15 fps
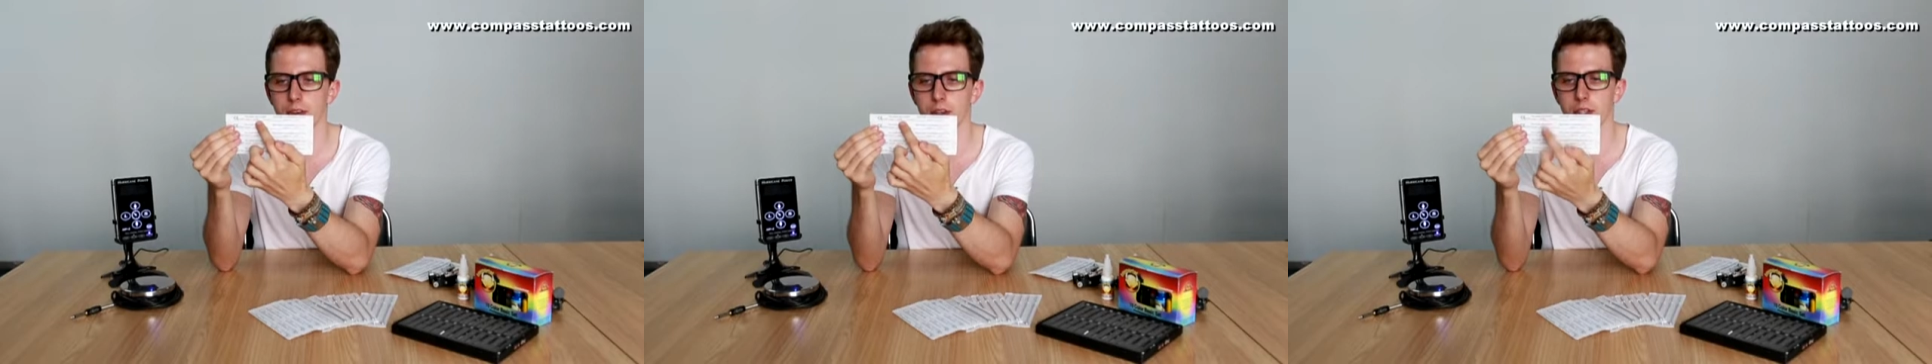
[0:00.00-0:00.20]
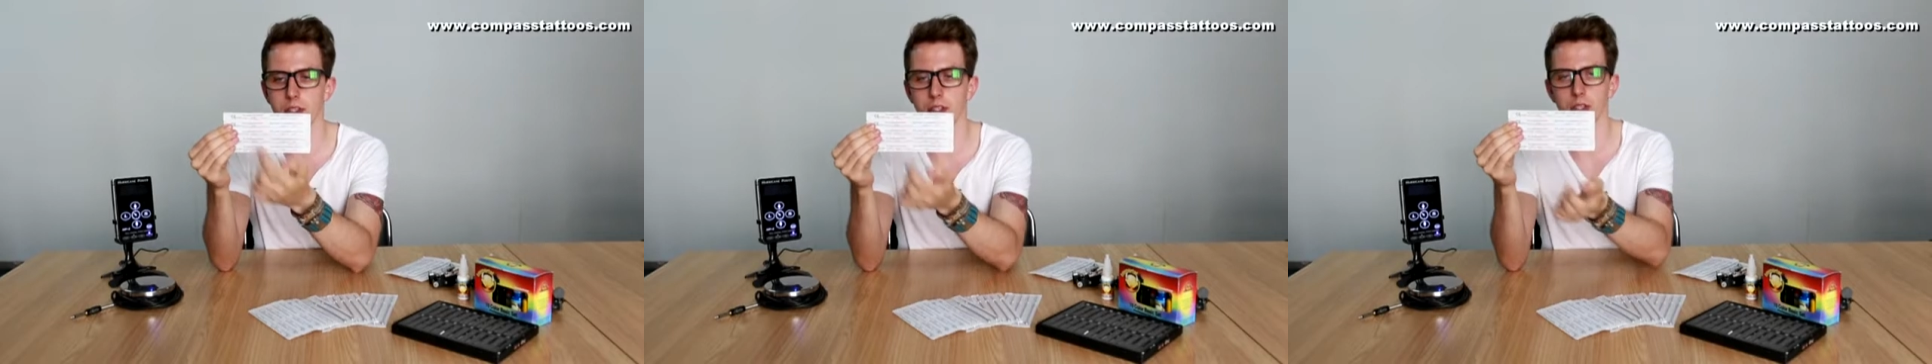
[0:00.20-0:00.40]

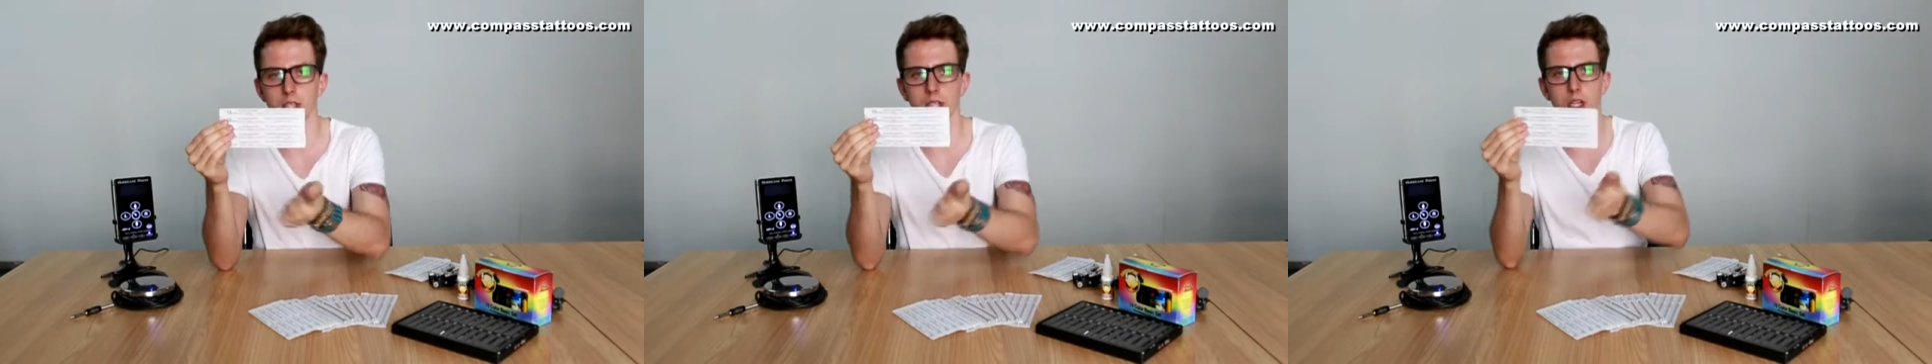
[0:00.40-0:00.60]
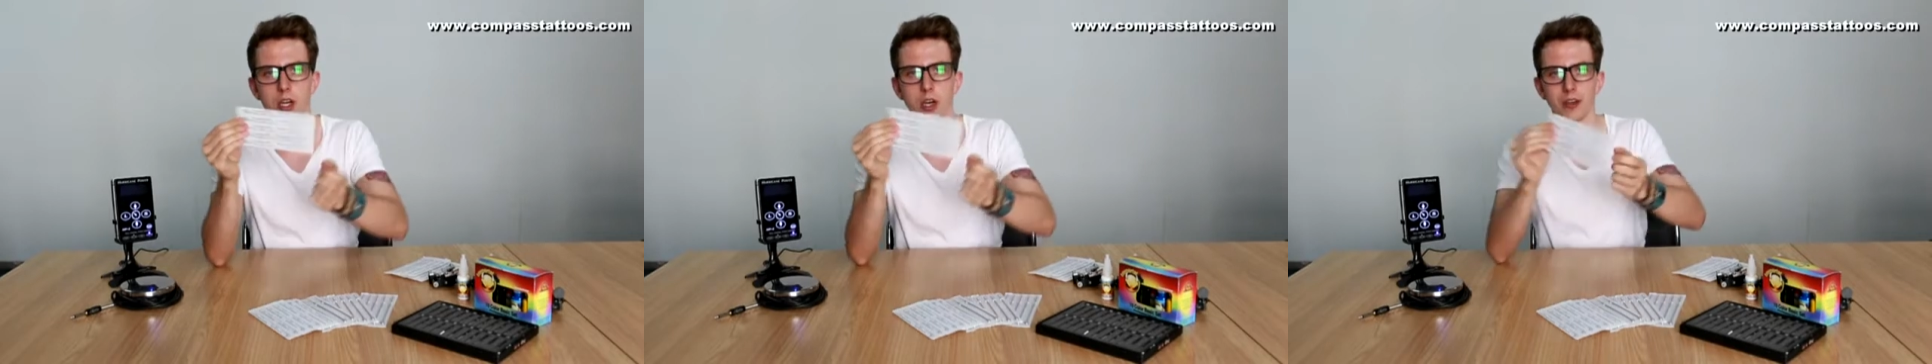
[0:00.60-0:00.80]
refers to
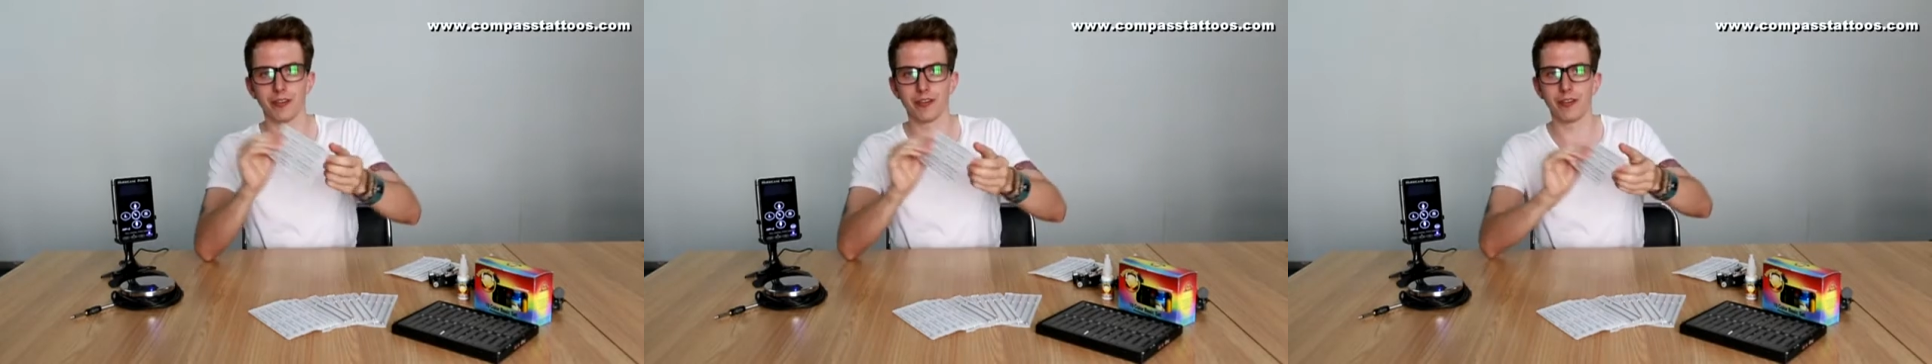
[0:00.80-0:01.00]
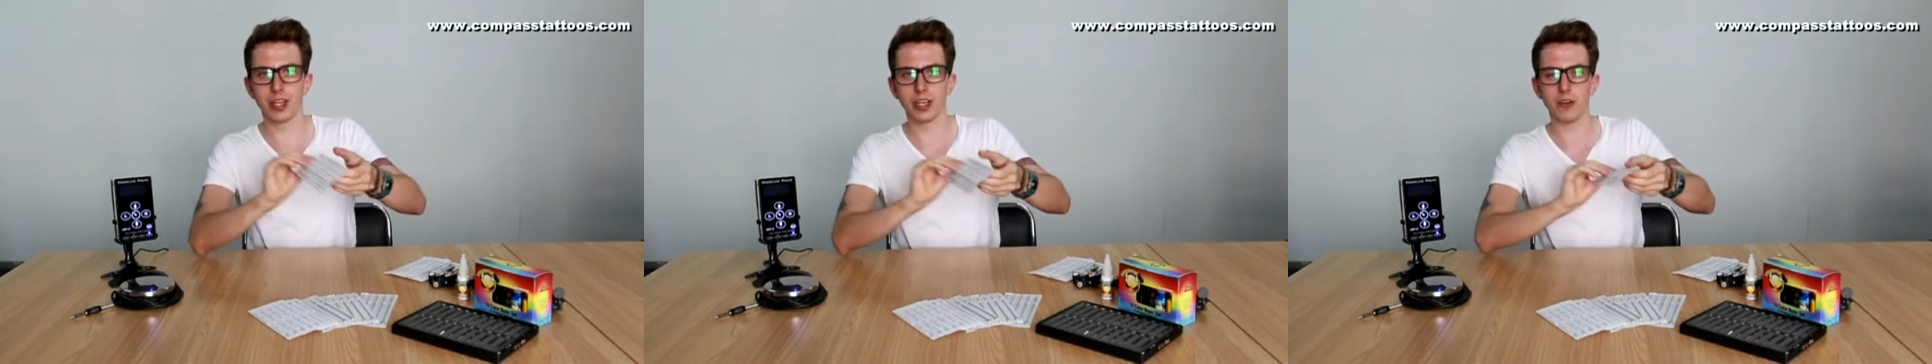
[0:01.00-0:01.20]
the
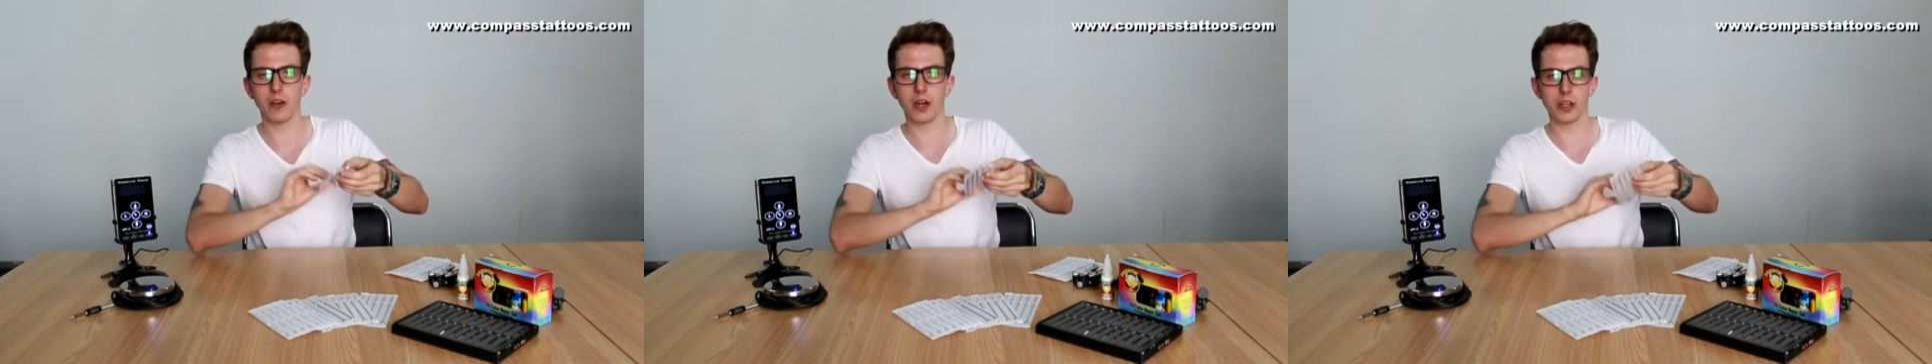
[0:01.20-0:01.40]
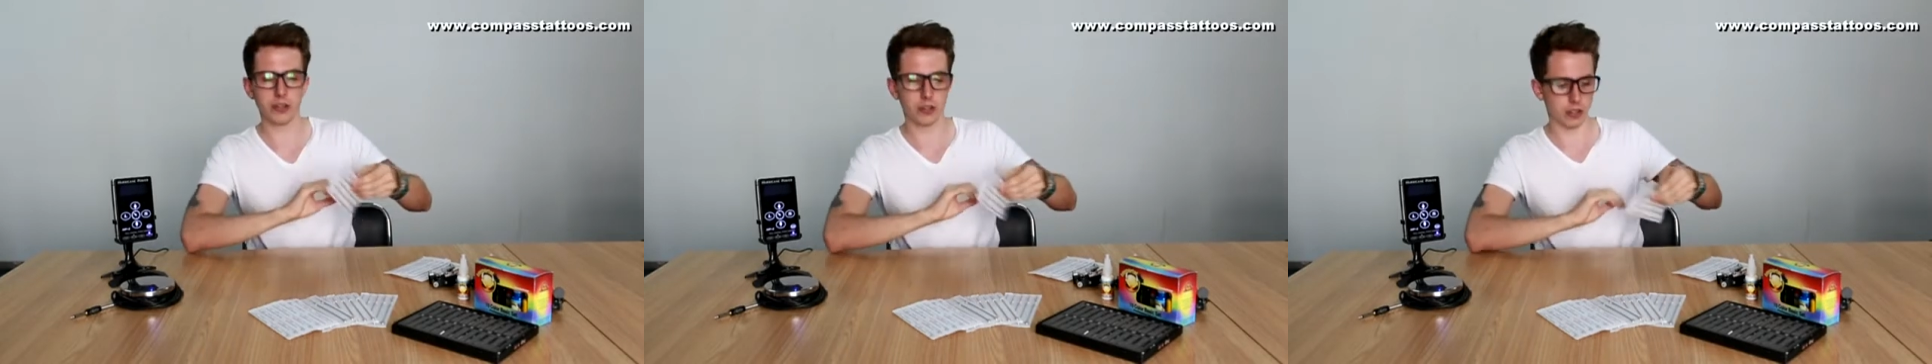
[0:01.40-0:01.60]

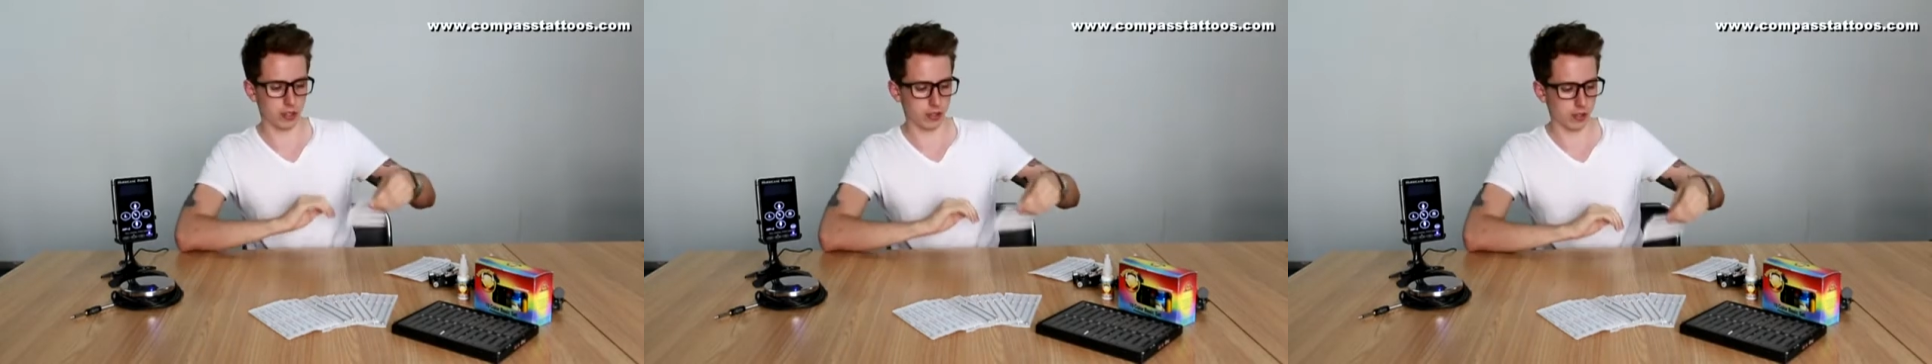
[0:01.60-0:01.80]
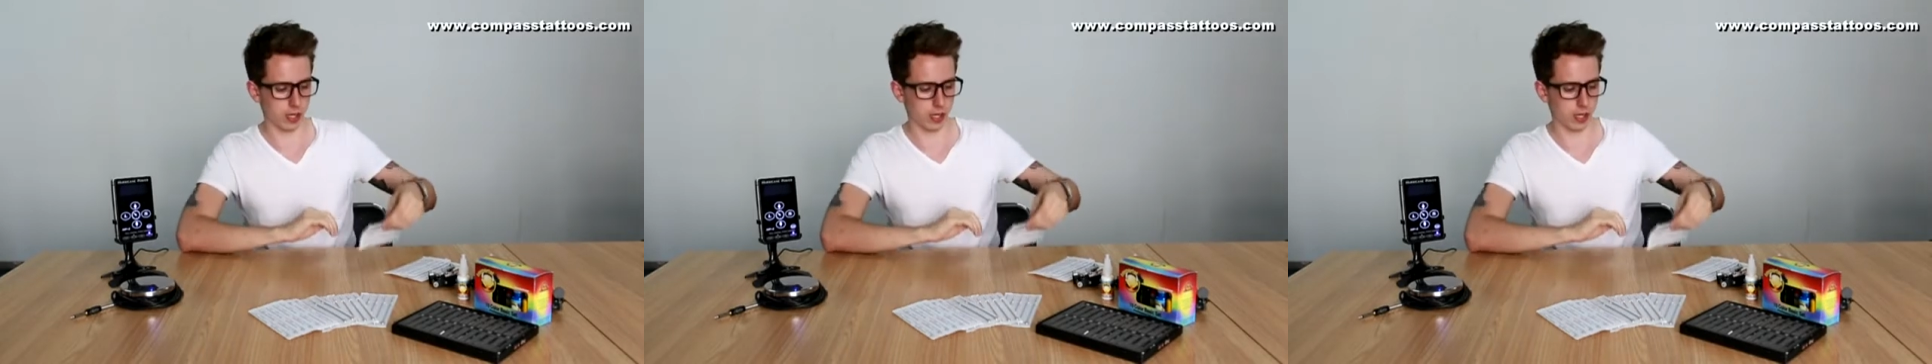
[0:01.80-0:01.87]
configuration,